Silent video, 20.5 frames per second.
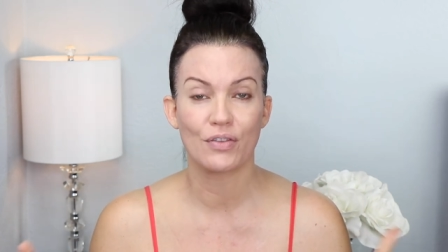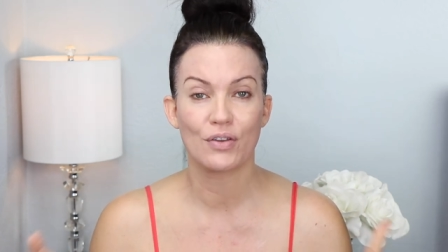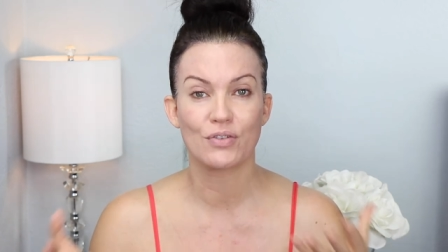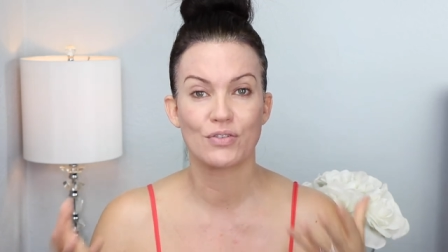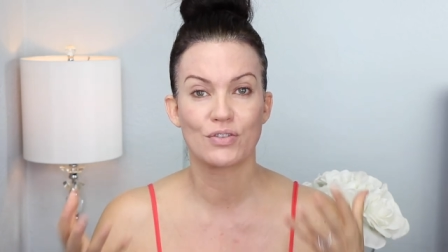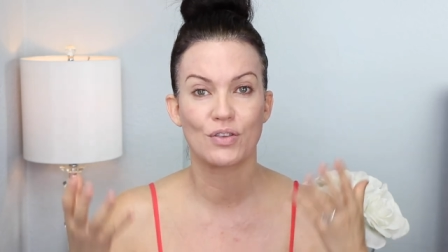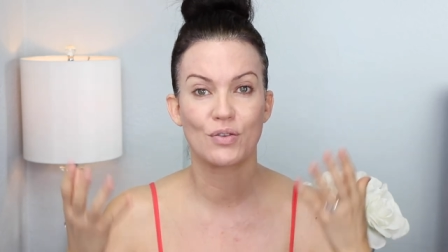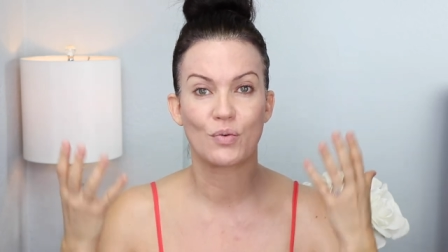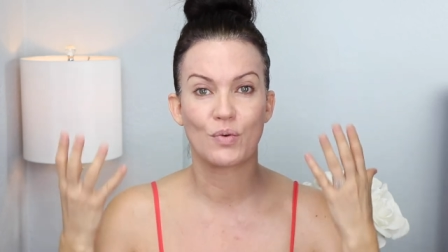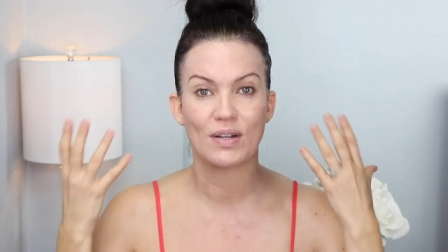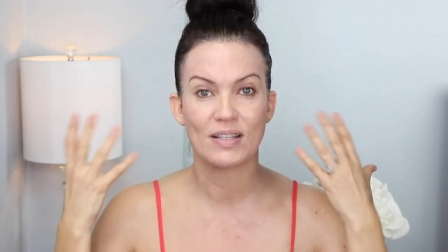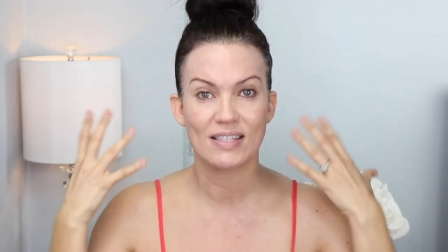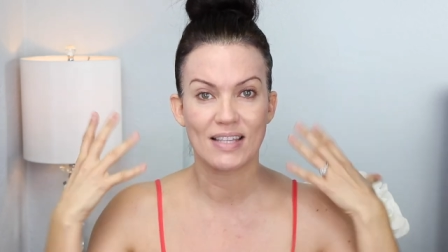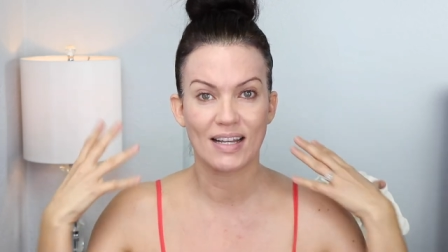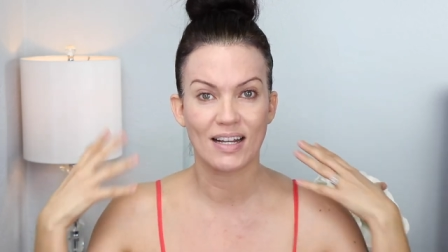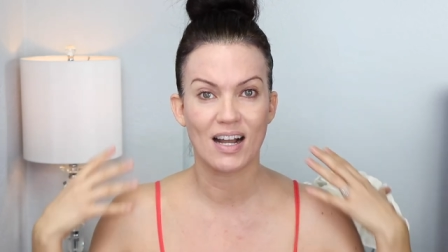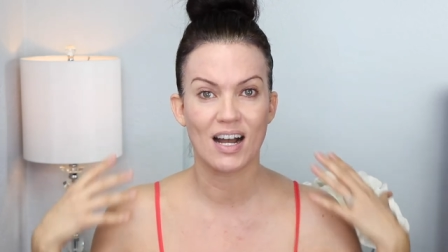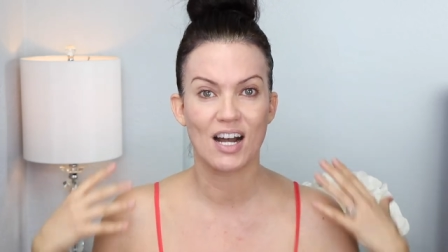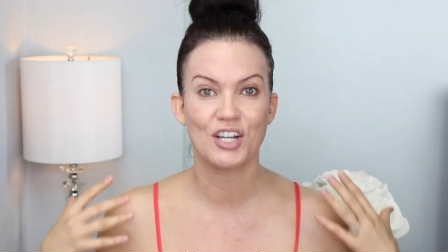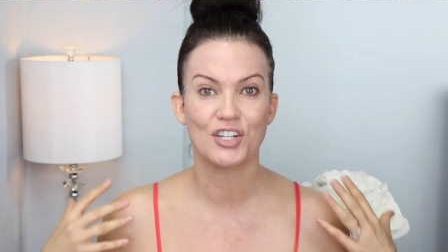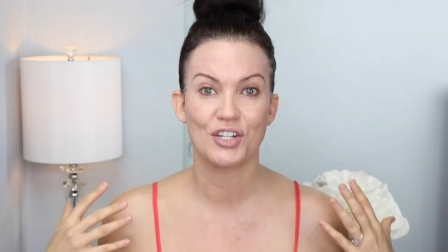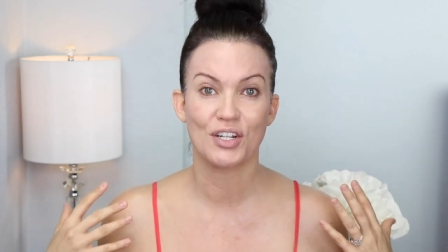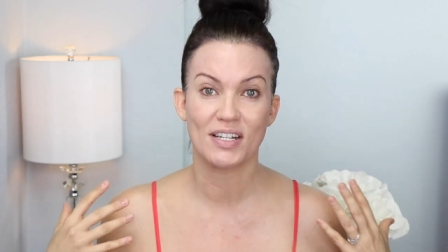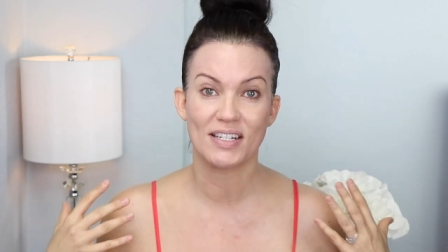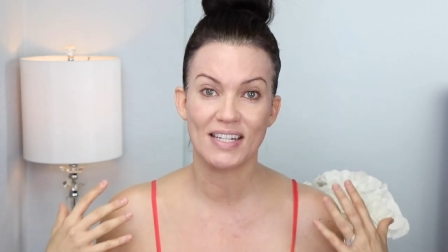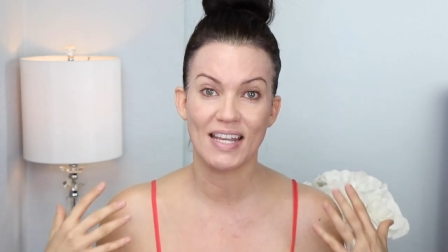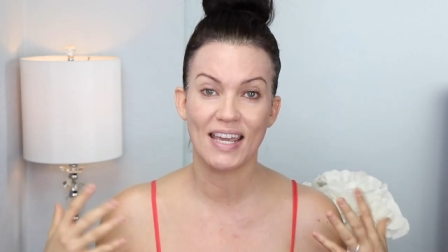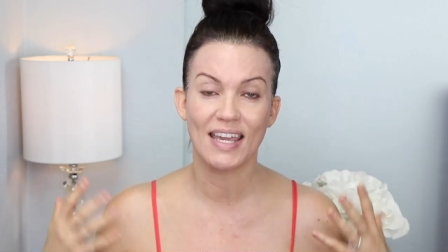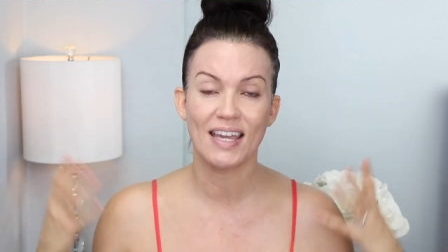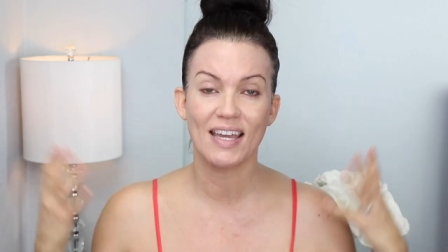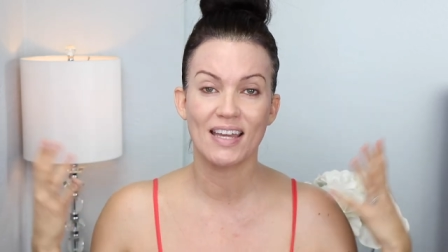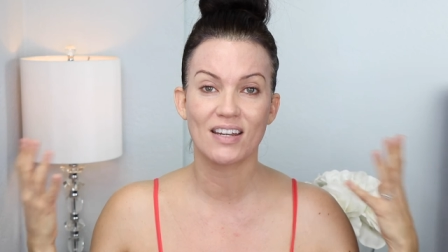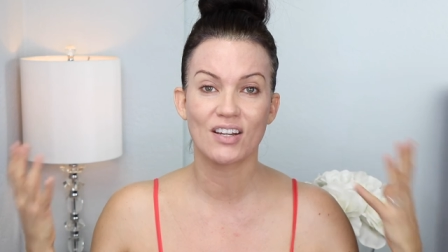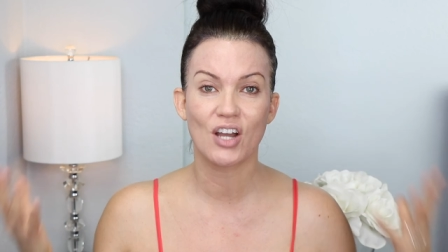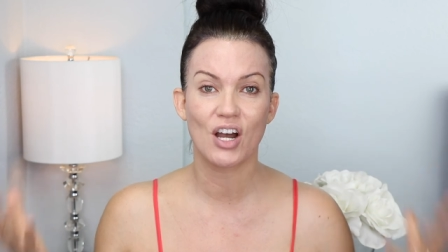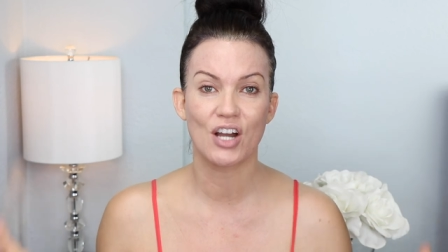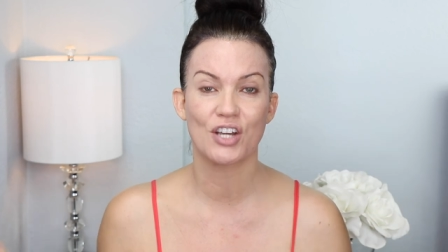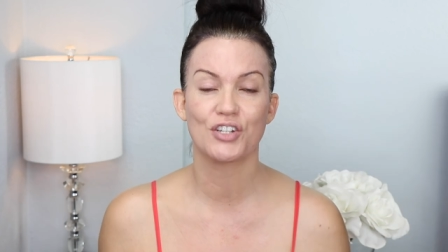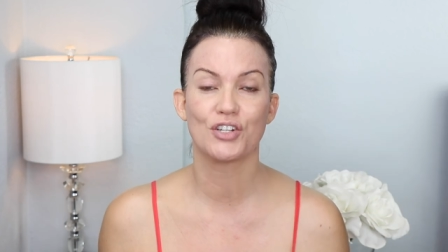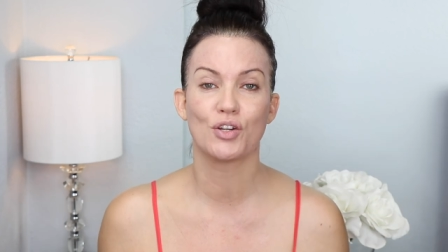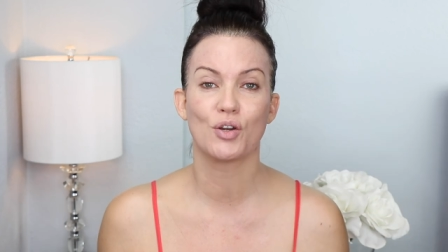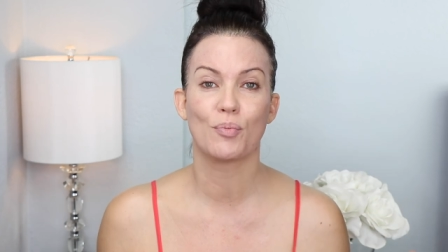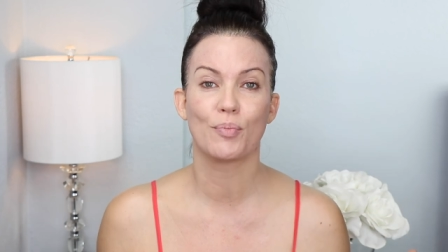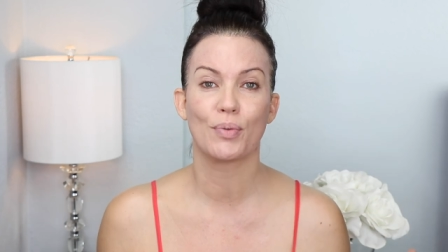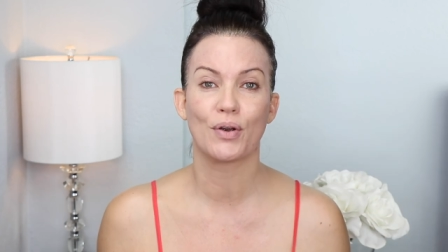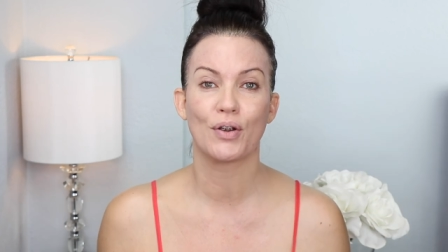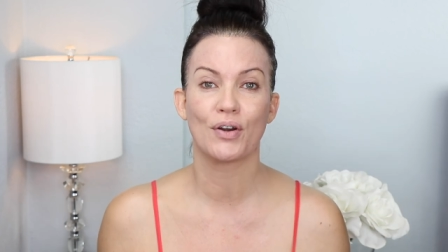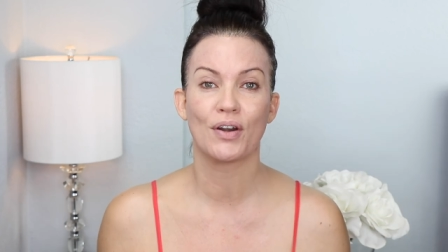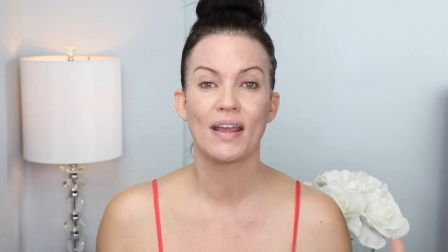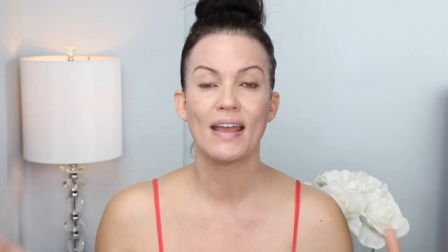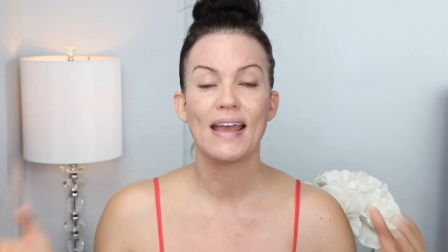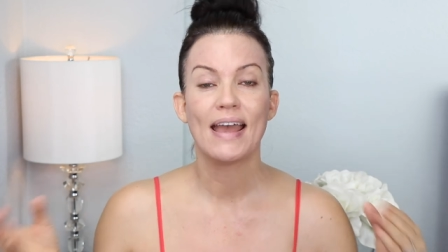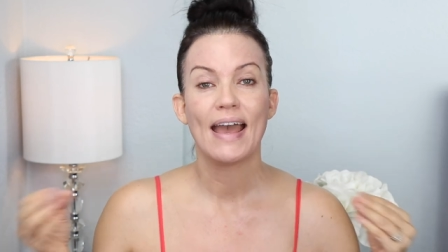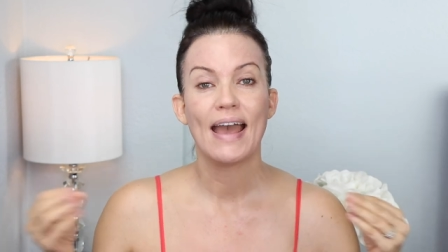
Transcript: Those are the ones that cause you to tan, cause you to burn.